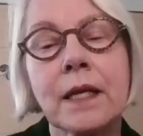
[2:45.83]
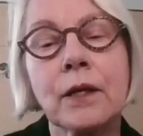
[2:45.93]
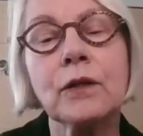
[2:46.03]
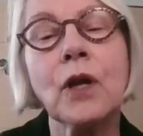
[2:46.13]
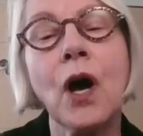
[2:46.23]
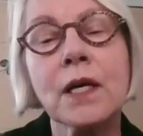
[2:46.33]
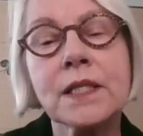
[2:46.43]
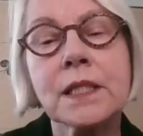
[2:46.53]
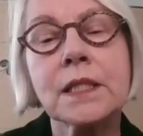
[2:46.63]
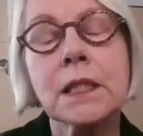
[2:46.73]
that are
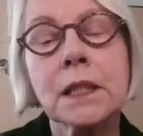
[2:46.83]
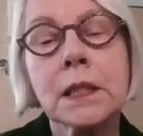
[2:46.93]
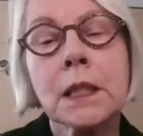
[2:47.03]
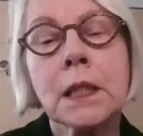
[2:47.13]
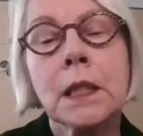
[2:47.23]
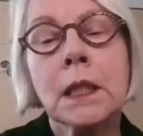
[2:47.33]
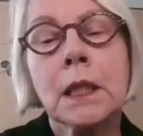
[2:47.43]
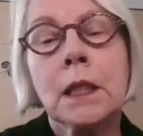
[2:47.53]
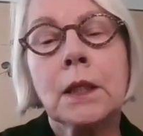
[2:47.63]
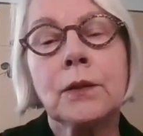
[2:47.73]
lost.
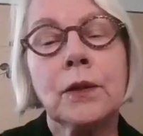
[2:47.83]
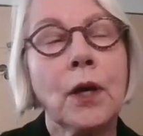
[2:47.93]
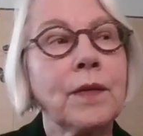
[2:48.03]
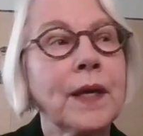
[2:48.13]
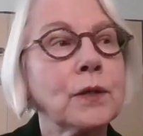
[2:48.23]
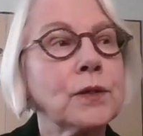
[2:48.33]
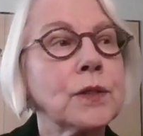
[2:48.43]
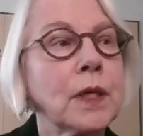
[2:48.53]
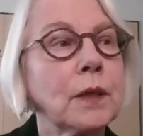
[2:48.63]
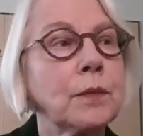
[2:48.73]

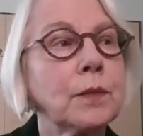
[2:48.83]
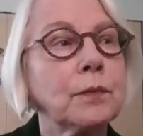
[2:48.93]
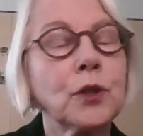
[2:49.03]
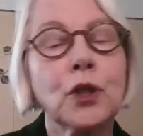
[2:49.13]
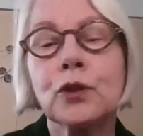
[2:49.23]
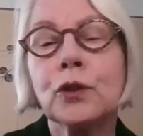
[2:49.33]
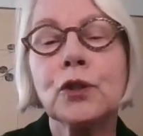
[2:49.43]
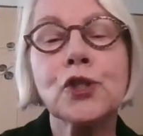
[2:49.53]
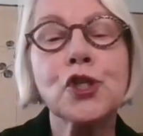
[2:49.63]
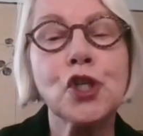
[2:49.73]
There's the
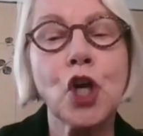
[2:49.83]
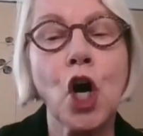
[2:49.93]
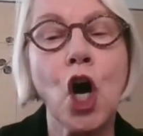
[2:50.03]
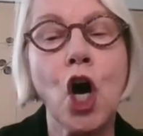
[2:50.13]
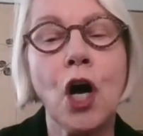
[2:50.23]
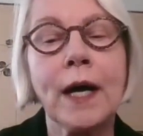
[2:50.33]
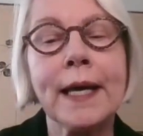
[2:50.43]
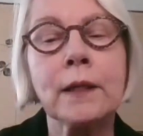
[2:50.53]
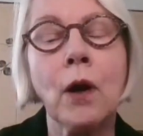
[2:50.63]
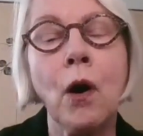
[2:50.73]
Colonel Shaw
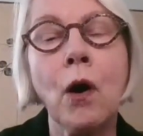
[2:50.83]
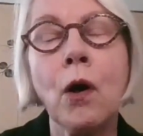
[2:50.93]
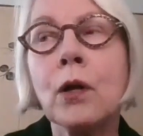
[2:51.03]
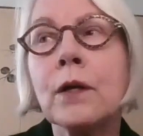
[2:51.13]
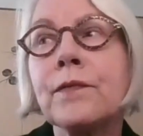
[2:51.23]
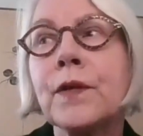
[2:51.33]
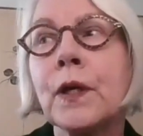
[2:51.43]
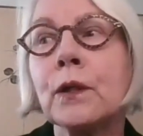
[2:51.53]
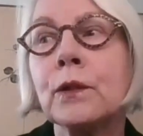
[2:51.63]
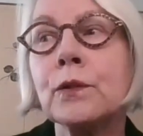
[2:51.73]
and all of
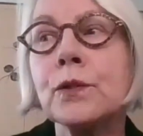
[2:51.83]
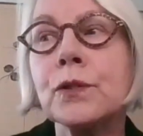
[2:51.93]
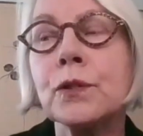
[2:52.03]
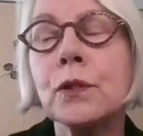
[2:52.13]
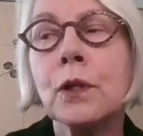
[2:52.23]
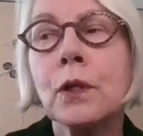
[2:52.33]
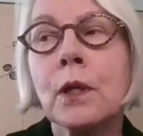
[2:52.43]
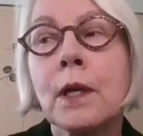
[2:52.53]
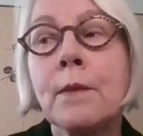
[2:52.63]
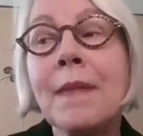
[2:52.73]
those
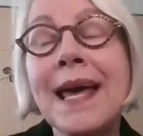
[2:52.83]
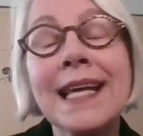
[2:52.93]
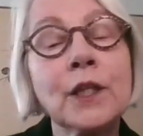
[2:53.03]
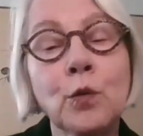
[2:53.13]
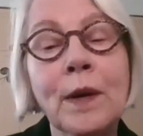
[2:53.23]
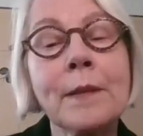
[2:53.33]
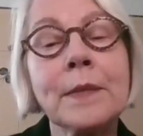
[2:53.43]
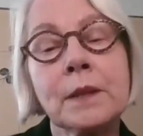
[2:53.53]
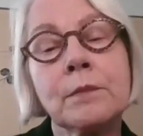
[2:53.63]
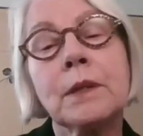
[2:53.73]
men and
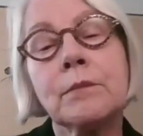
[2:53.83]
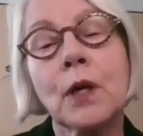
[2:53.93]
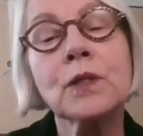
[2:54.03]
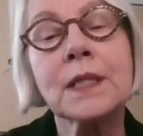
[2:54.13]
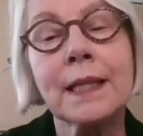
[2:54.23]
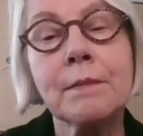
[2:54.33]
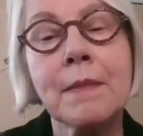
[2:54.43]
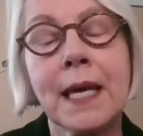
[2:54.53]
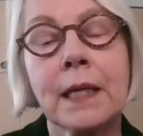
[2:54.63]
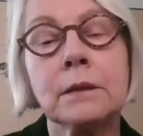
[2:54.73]
women, but mostly
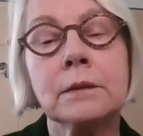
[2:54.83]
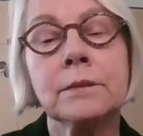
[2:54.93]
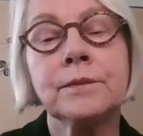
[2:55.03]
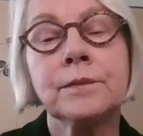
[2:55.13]
men,